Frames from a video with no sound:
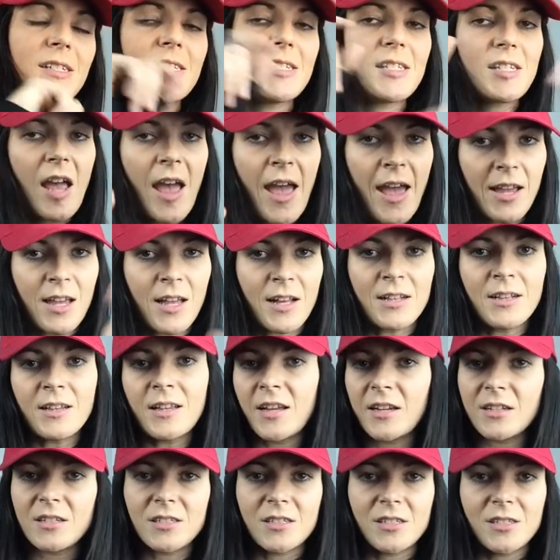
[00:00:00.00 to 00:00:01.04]
tag a
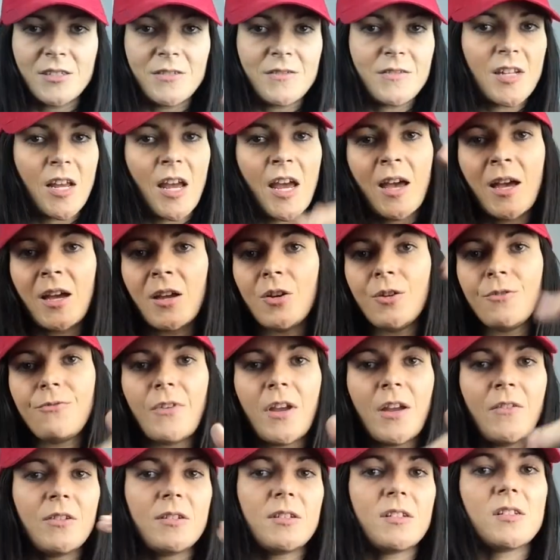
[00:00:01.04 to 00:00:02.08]
collective, tag your
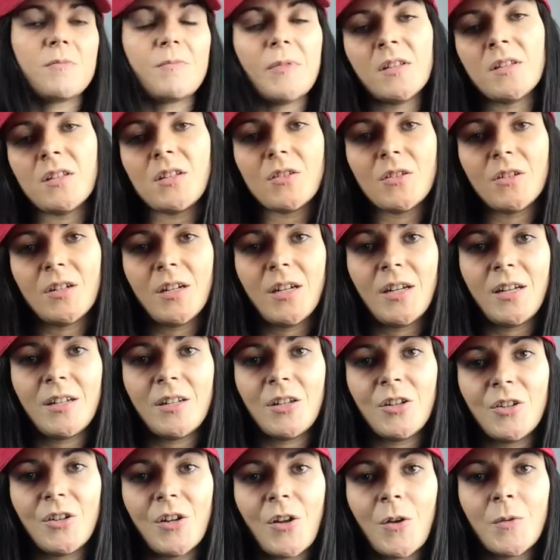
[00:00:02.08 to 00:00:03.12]
favorite dispensary in
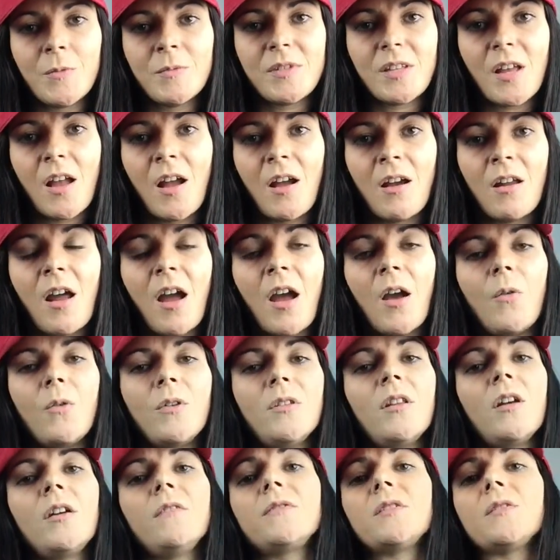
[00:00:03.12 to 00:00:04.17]
your hometown. I
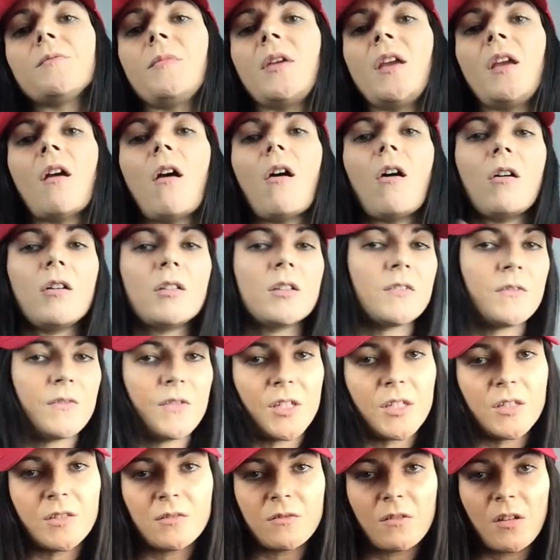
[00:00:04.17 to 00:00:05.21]
would love to meet all of
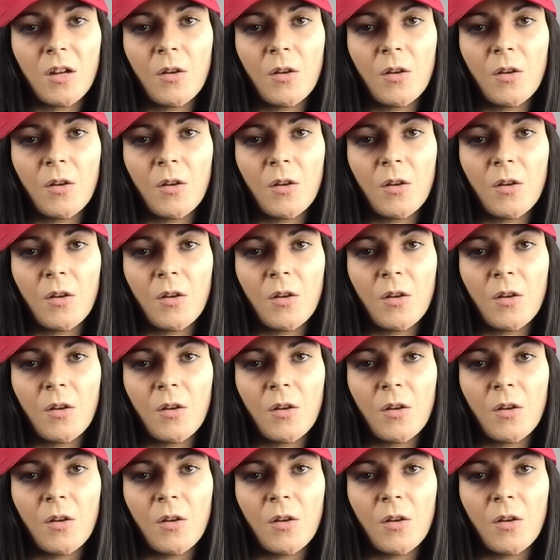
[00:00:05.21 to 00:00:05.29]
you.